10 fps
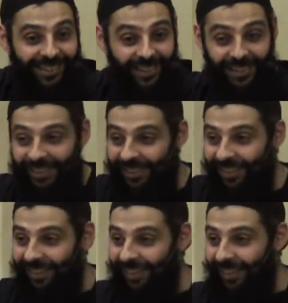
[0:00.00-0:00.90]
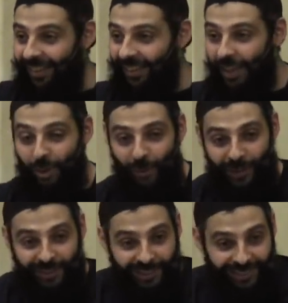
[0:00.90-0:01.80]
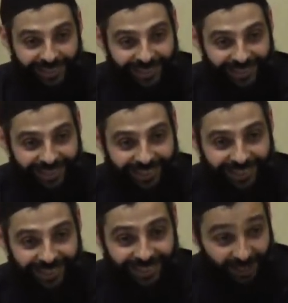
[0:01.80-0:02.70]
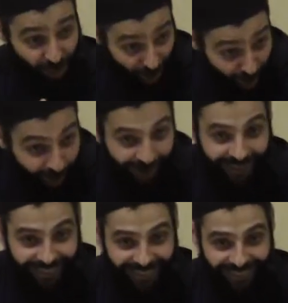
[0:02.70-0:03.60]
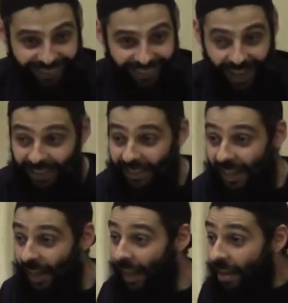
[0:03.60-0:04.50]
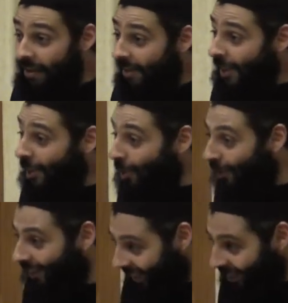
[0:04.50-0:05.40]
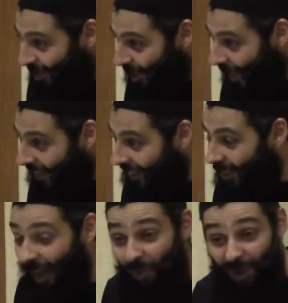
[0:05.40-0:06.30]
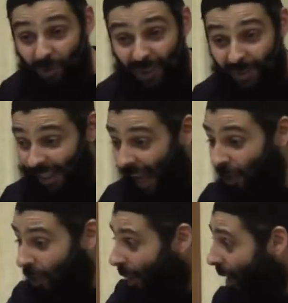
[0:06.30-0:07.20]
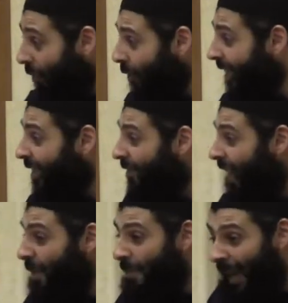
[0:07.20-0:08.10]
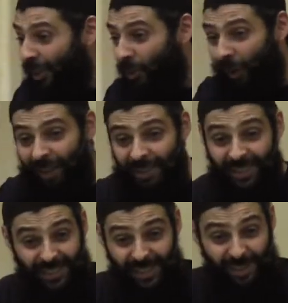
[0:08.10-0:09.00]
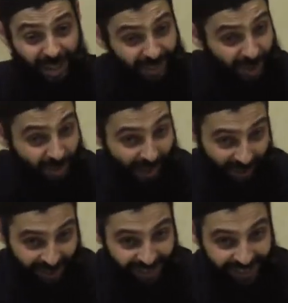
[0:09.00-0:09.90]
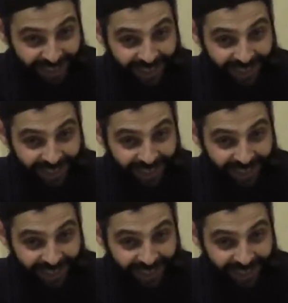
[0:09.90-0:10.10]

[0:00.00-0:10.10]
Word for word: Right? That's what? It's shahwa. And irresistible, right? You see that? What, what the outcome of it is a very bad quality. This is not good manners.